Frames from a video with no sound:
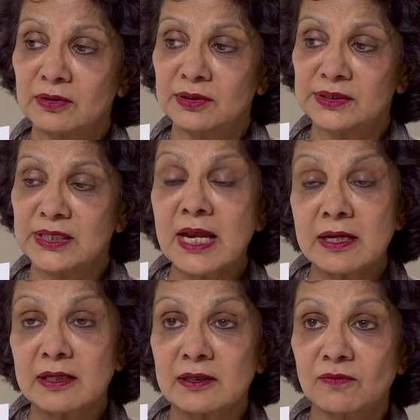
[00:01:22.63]

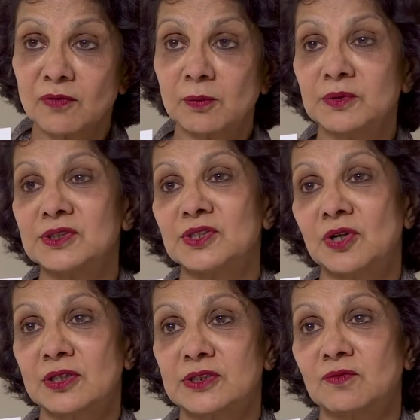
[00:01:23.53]
descended from this
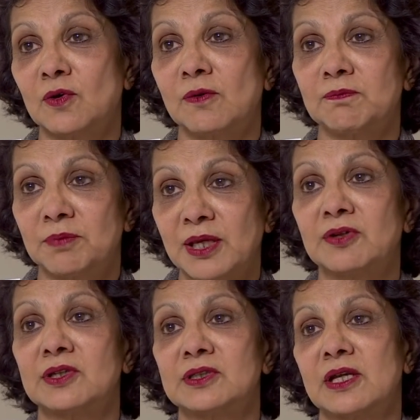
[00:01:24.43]
transformed
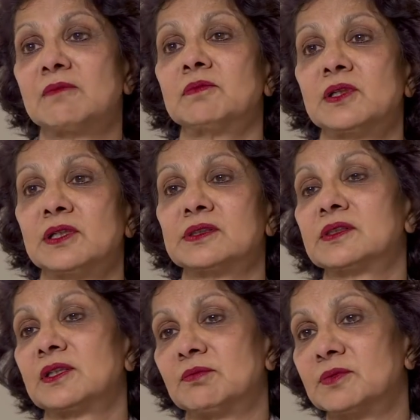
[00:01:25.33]
parent MDS
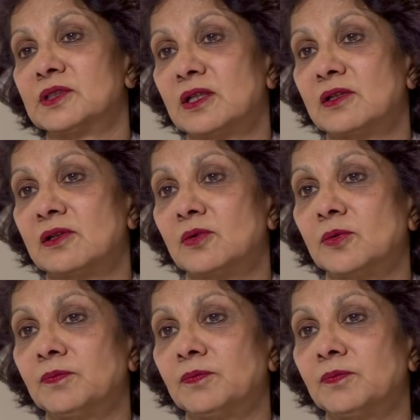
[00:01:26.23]
stem cell now.